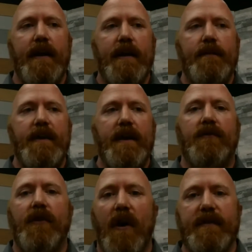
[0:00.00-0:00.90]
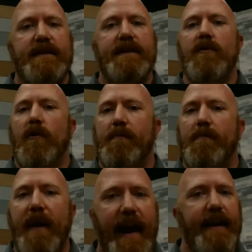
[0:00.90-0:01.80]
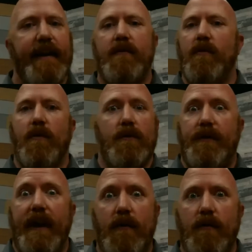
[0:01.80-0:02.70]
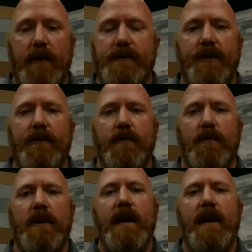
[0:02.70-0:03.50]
insolvency or panic, or they don't know what to do.